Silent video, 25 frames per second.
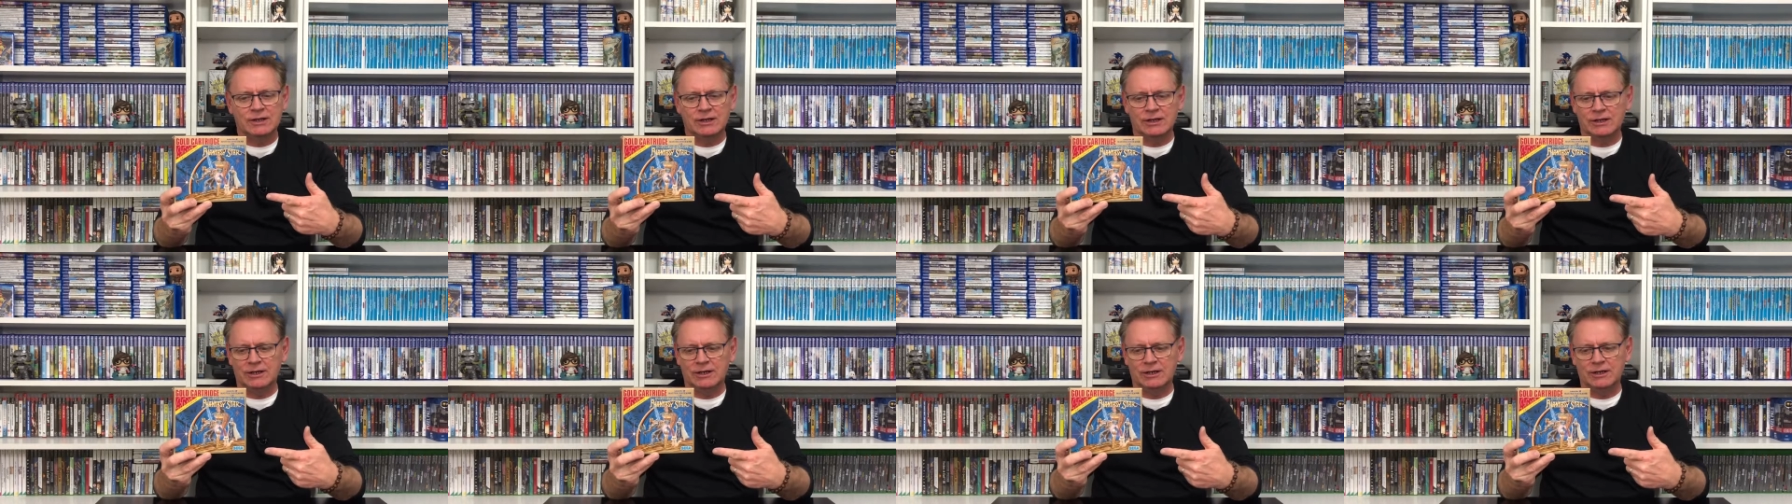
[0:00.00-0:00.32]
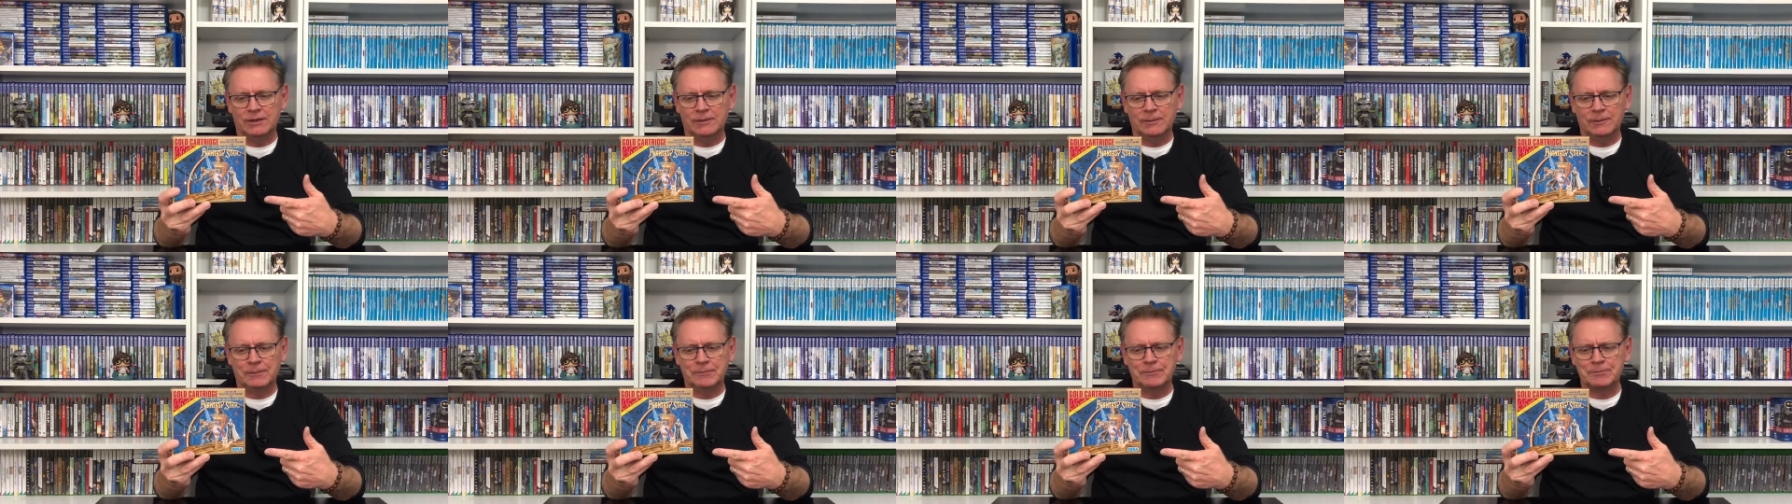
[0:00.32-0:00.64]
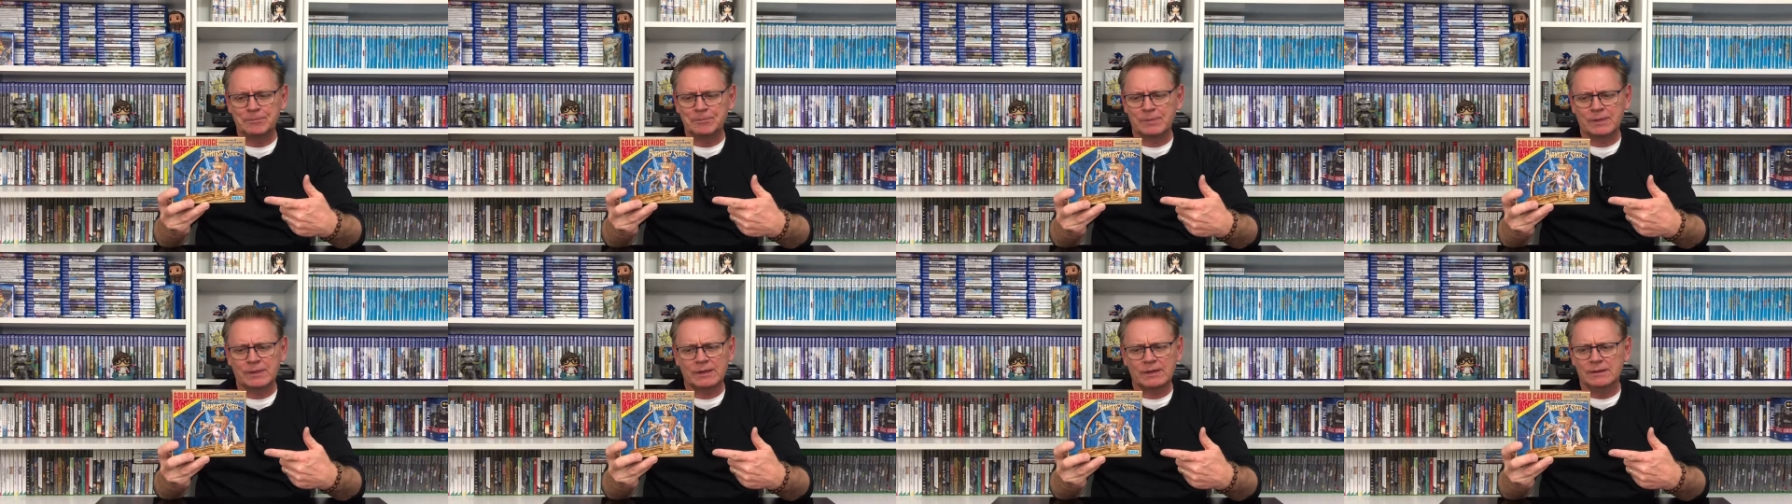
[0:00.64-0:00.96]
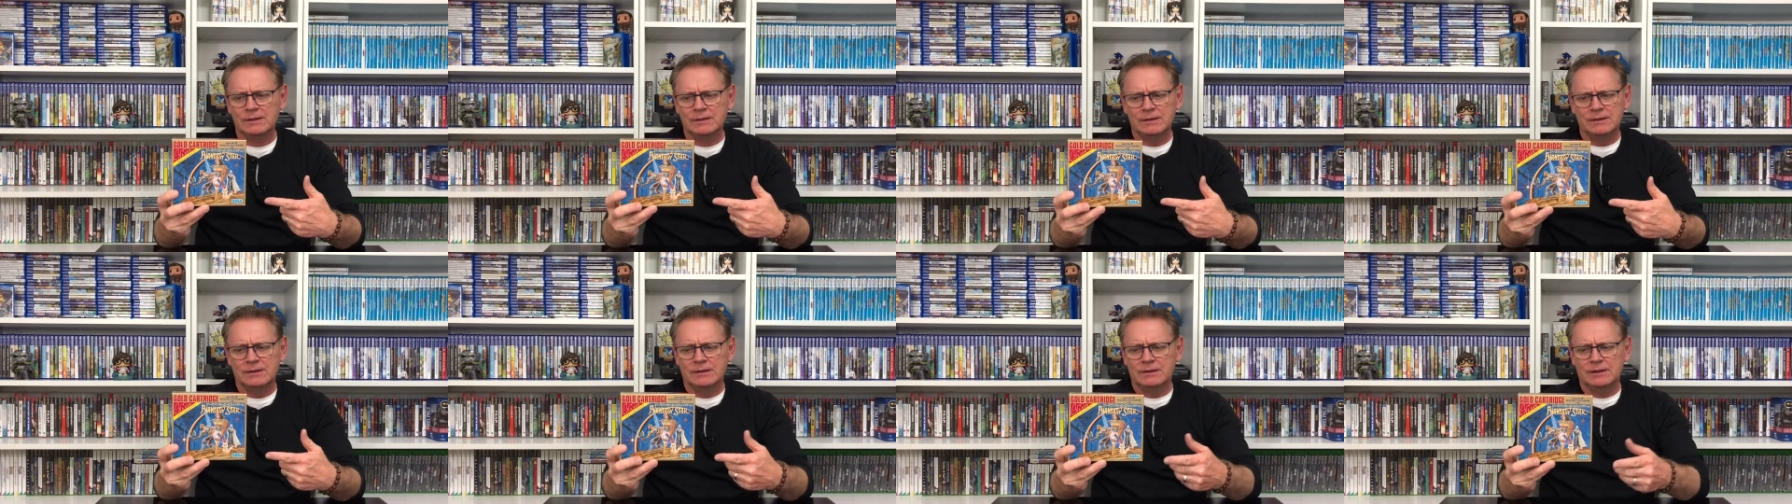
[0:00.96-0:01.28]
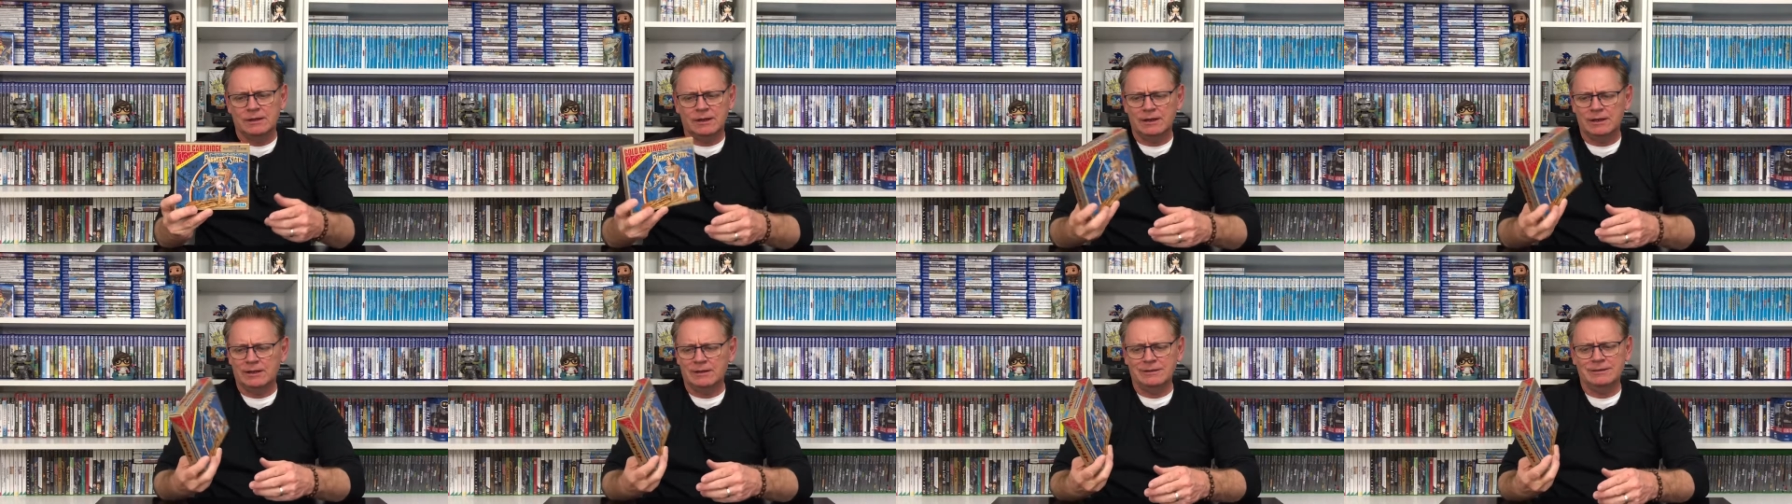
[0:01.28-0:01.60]

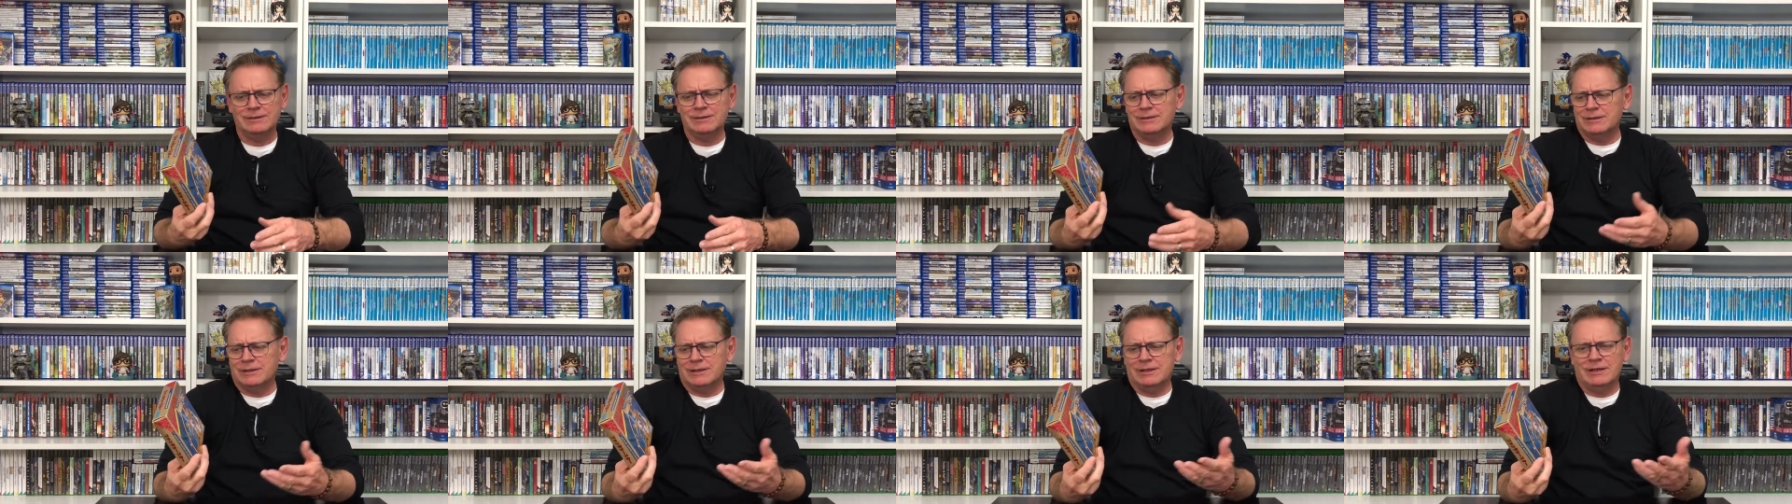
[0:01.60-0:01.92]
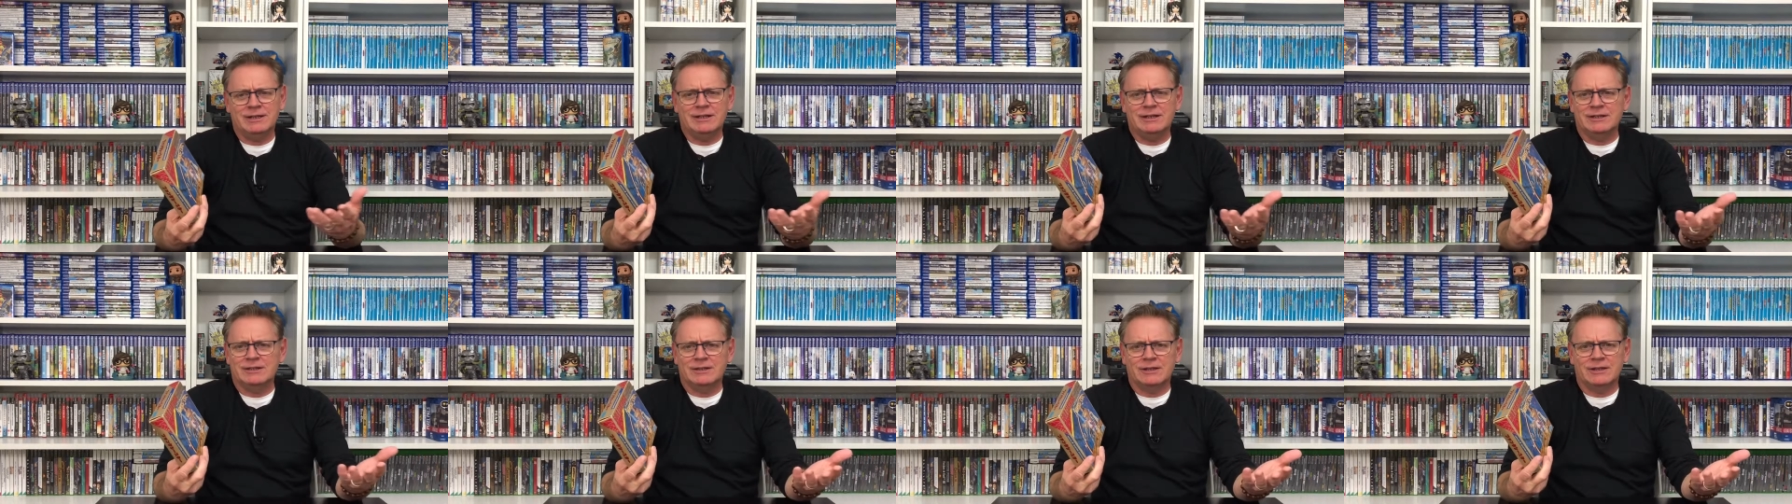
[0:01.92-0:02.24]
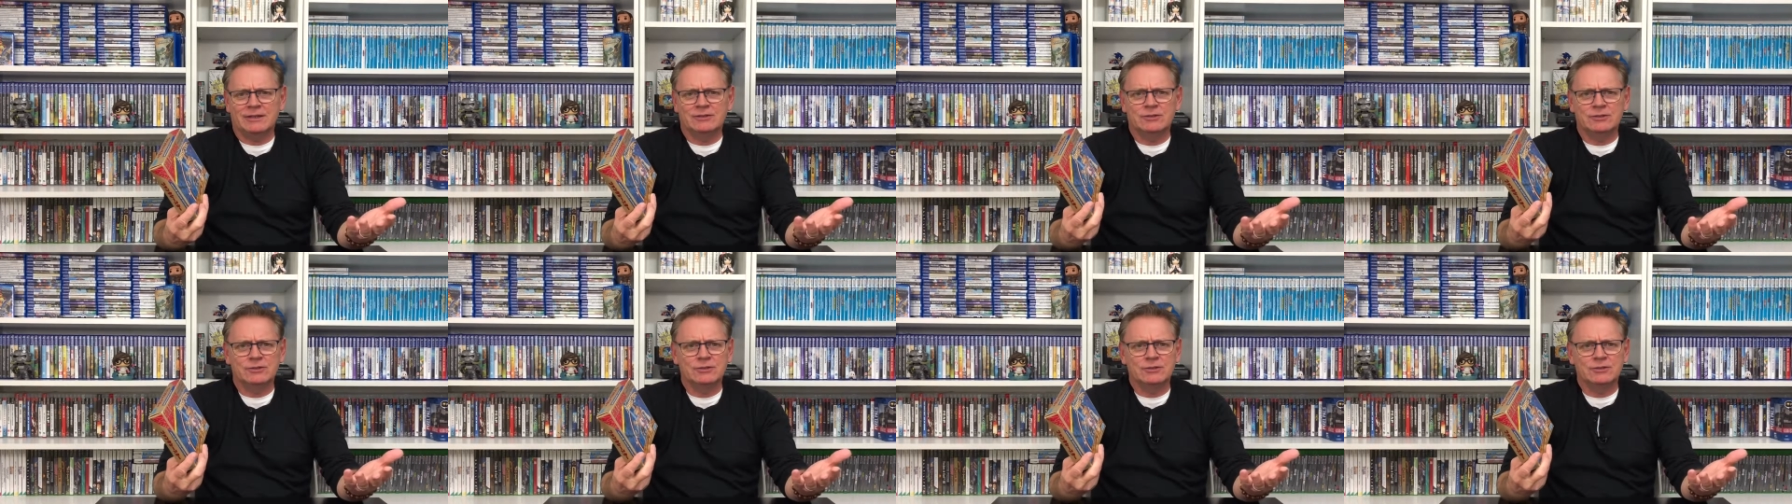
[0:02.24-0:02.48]
It